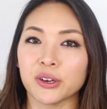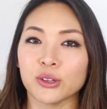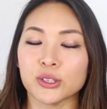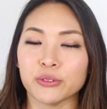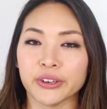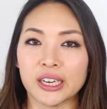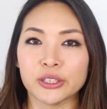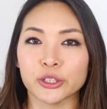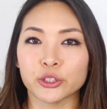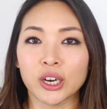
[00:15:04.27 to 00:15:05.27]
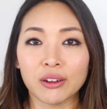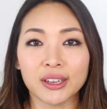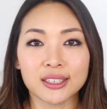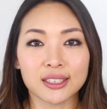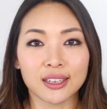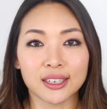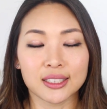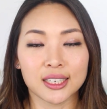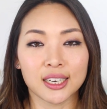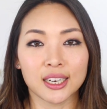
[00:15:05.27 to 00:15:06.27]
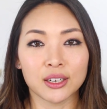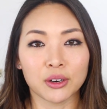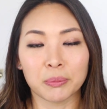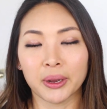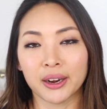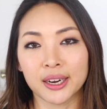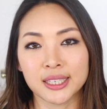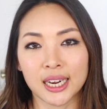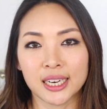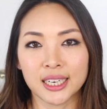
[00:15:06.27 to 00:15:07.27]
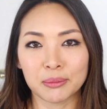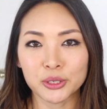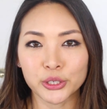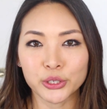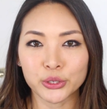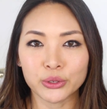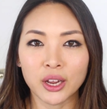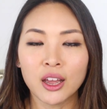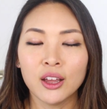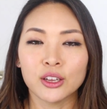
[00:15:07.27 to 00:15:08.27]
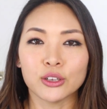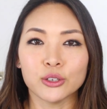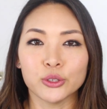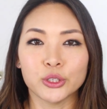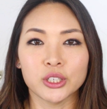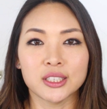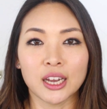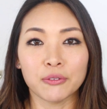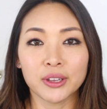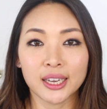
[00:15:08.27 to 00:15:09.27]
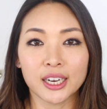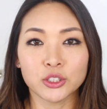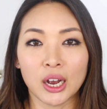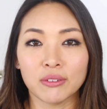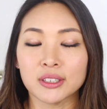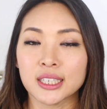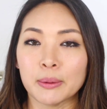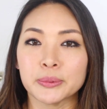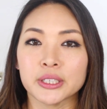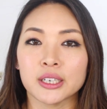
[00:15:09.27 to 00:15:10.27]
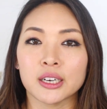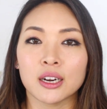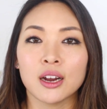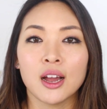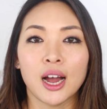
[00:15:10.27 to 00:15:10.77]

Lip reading: for those of you guys who are traveling to London or Paris anytime soon, you should definitely get a travel adapter.